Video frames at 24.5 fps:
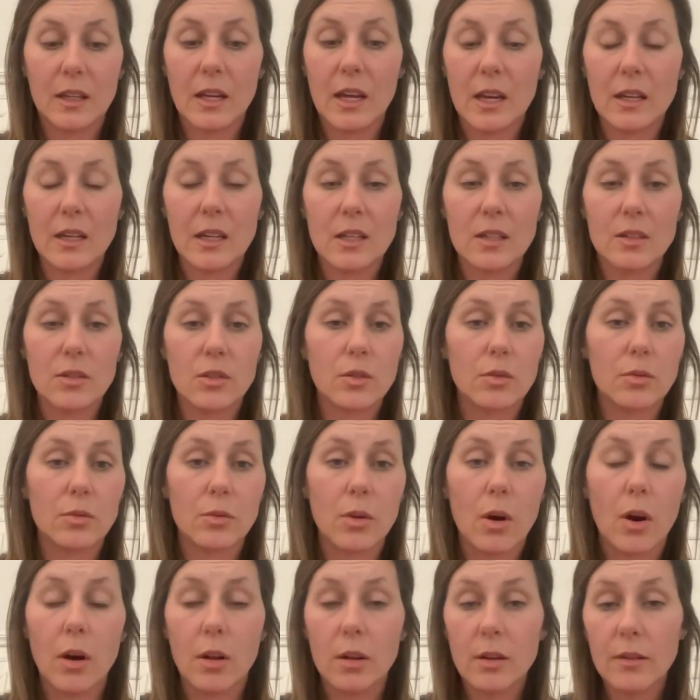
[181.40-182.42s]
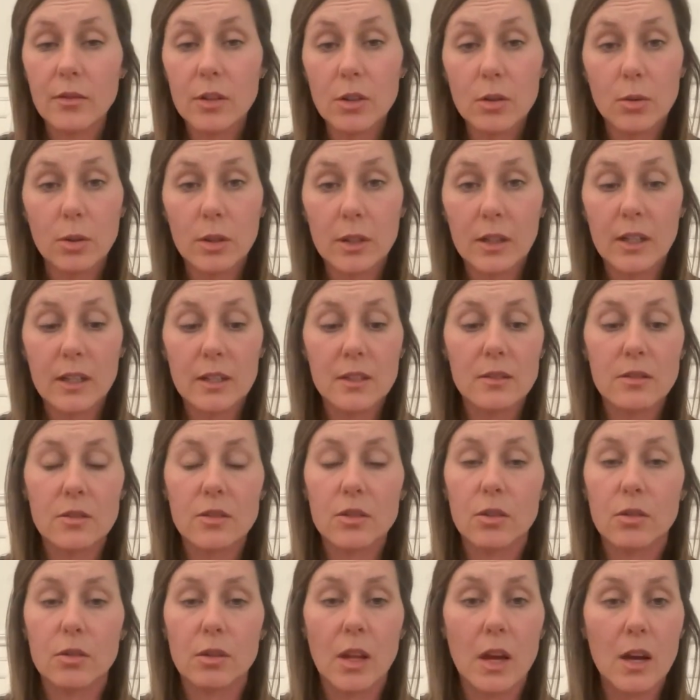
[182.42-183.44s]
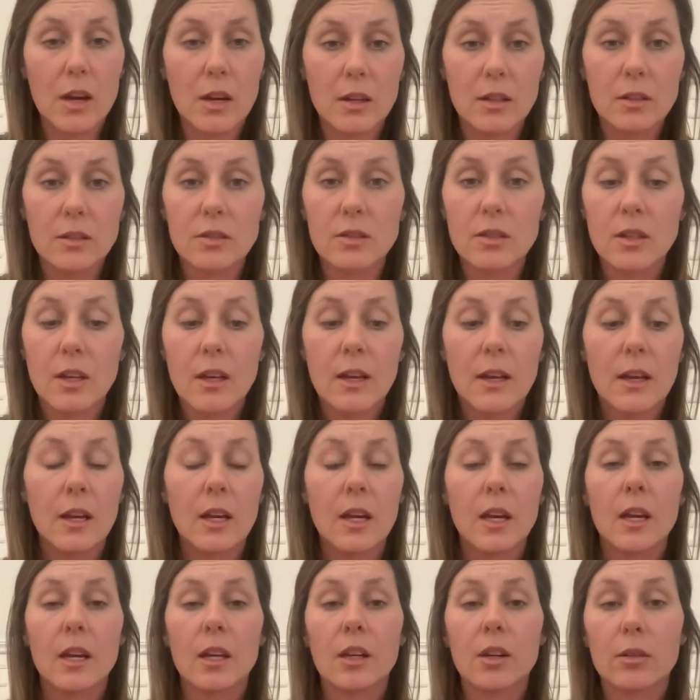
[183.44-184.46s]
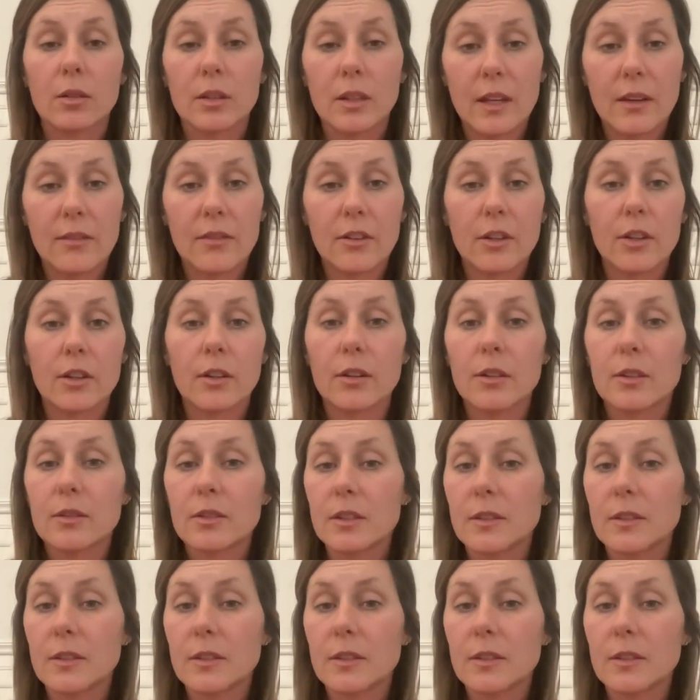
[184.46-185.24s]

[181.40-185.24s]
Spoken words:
get into all of your organs, your lungs, your liver,